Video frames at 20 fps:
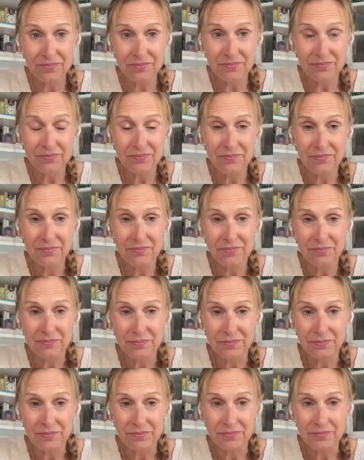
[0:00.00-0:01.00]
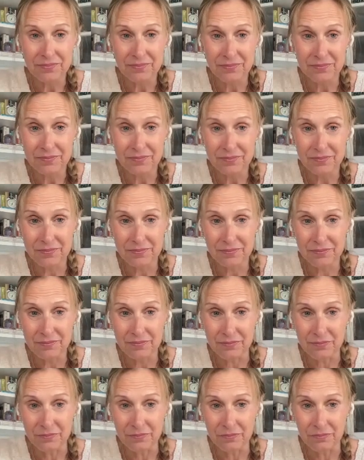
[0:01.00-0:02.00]

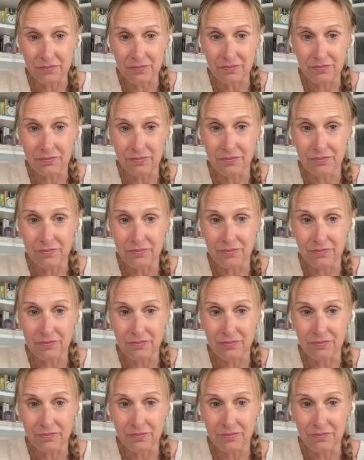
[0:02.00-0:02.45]
The person shown says nothing.